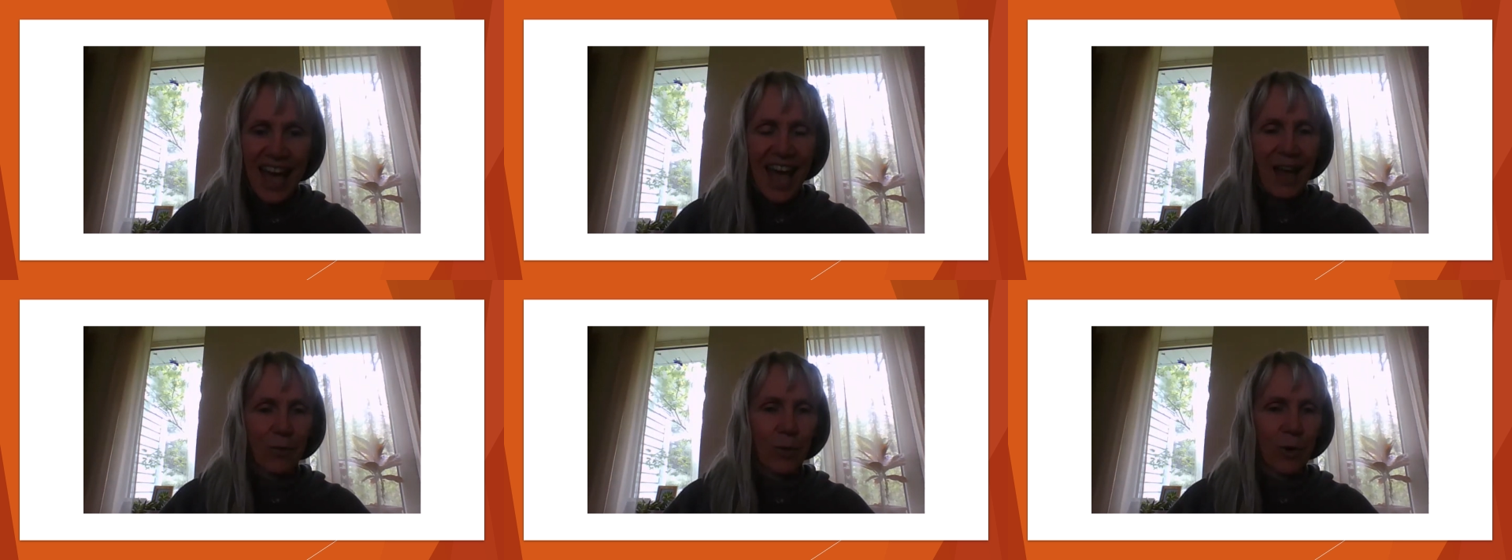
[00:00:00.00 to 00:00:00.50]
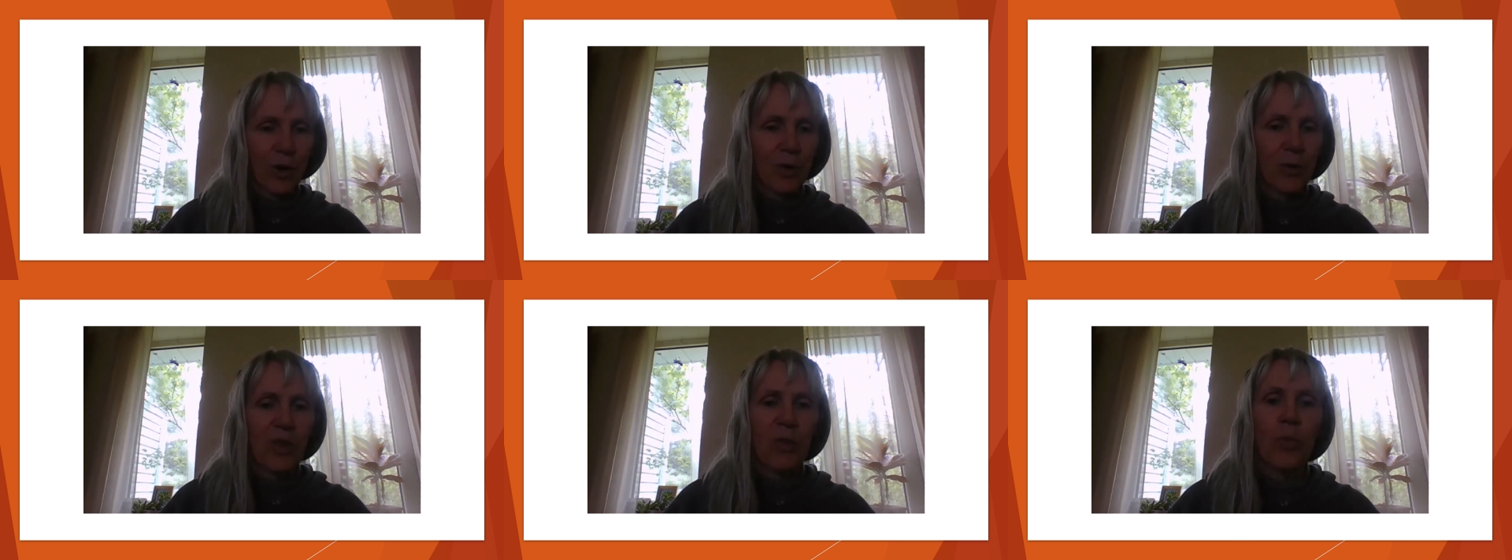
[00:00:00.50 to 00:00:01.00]
and work
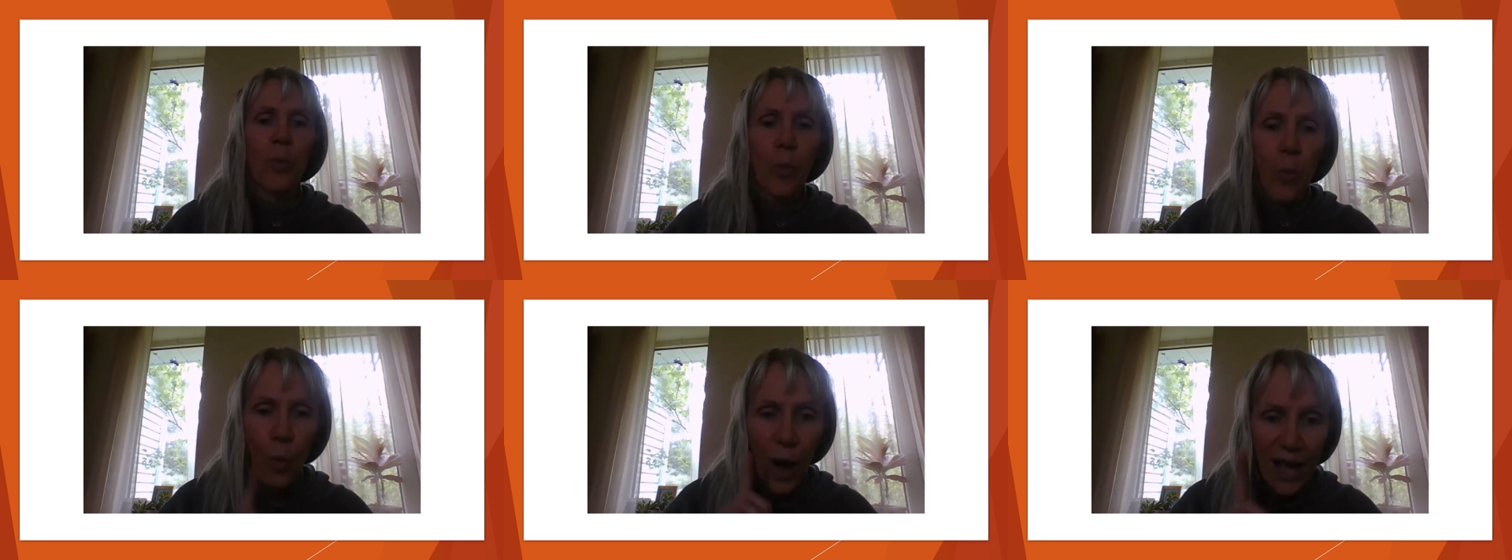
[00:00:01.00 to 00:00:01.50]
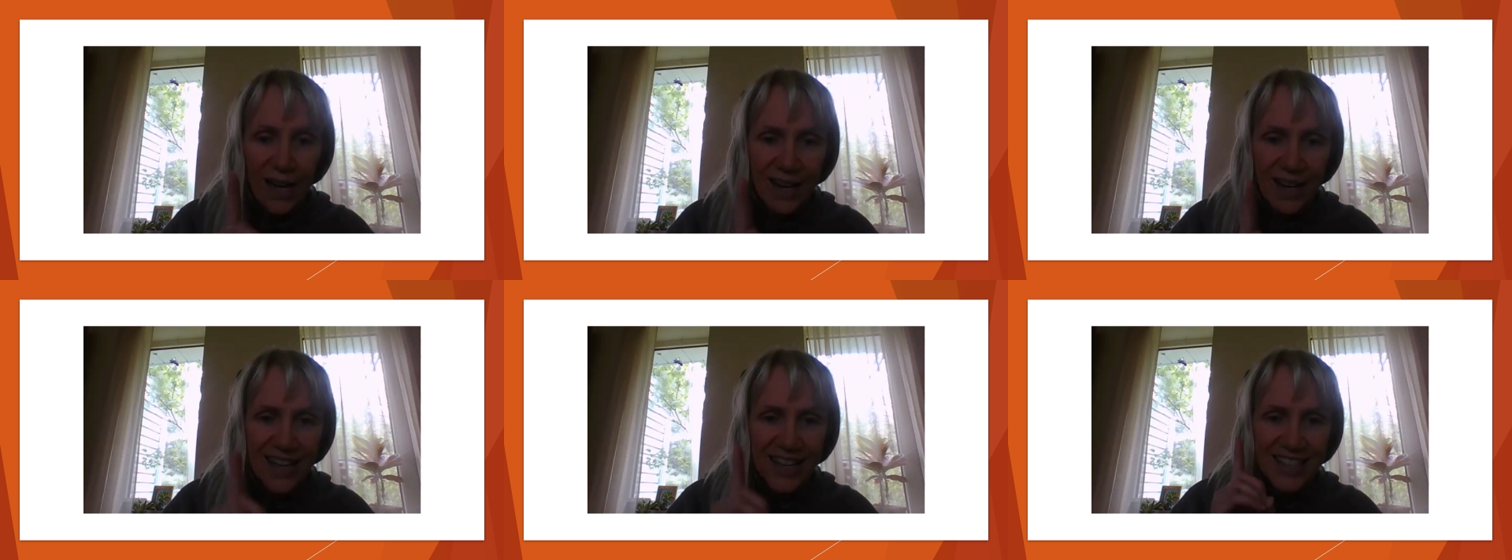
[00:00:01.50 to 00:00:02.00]
with
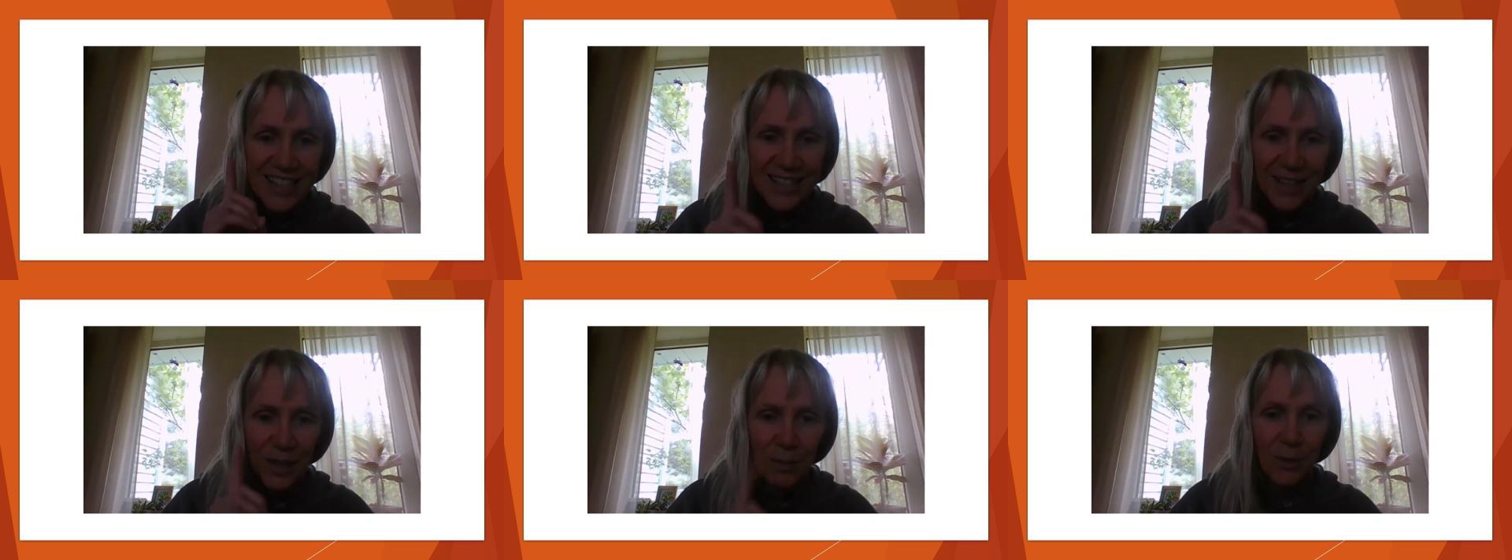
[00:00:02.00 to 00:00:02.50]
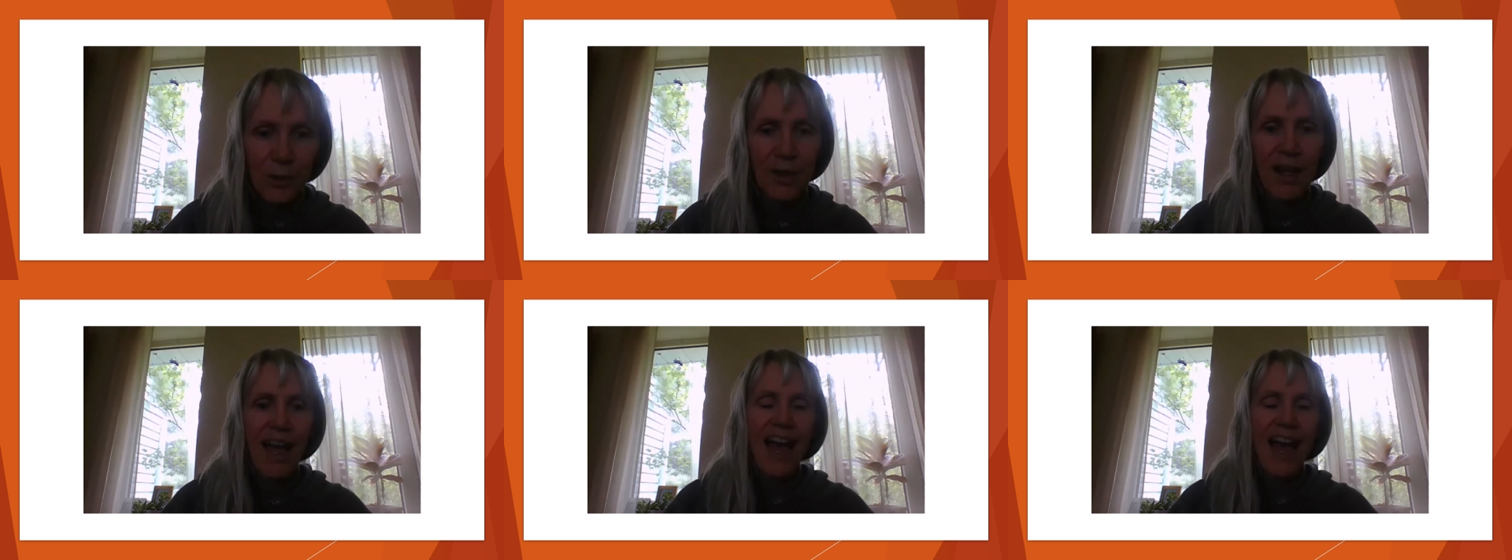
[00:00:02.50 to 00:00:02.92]
one syllable